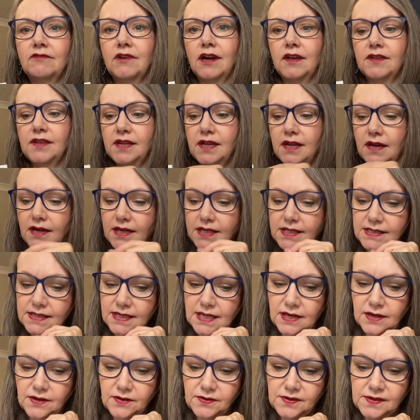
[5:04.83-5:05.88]
nice,
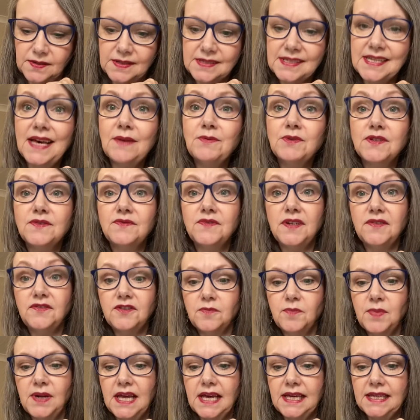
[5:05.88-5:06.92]
those. So that was 5th
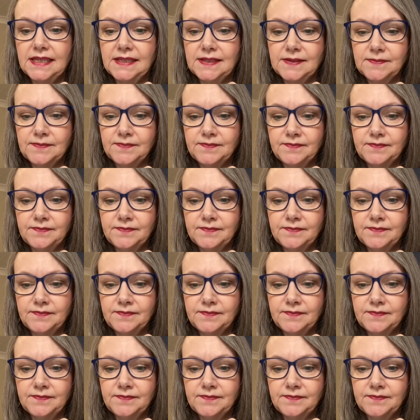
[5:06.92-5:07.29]
place.